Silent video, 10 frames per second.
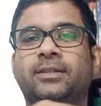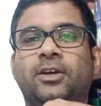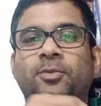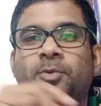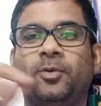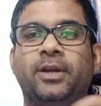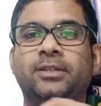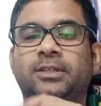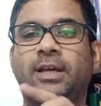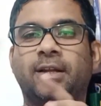They will
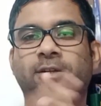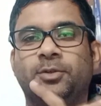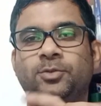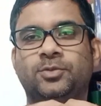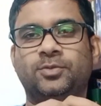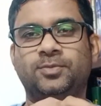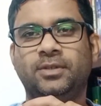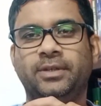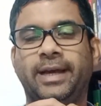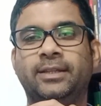provide the target also,
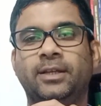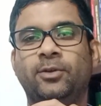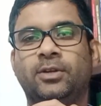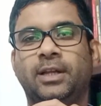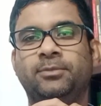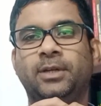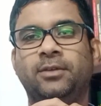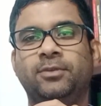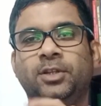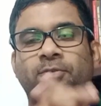and they will claim
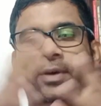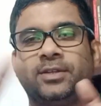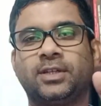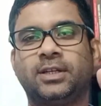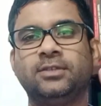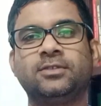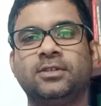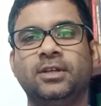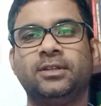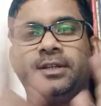that within 5 seconds
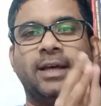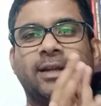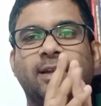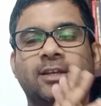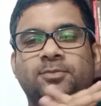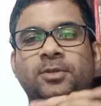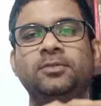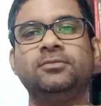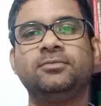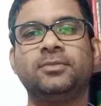the target has
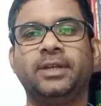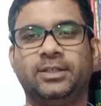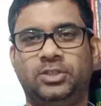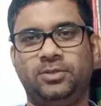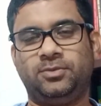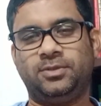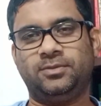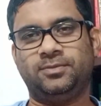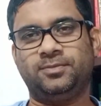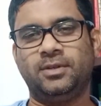been achieved.
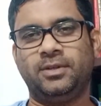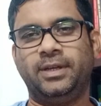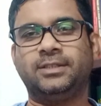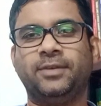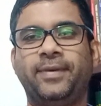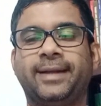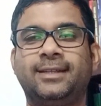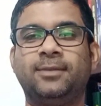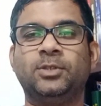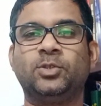It's a
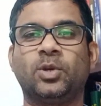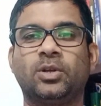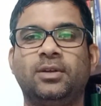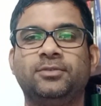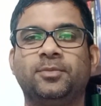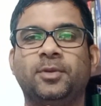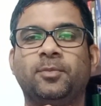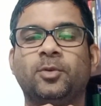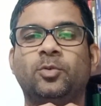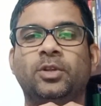fact that majority of the
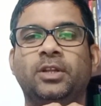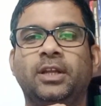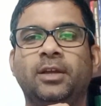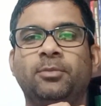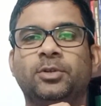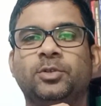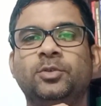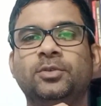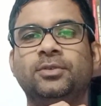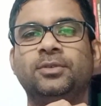people couldn't be able
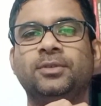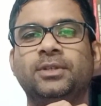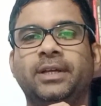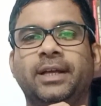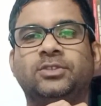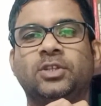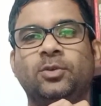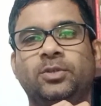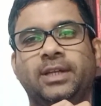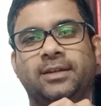to
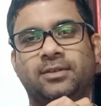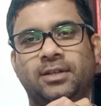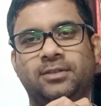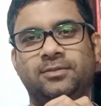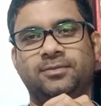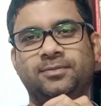execute that trade.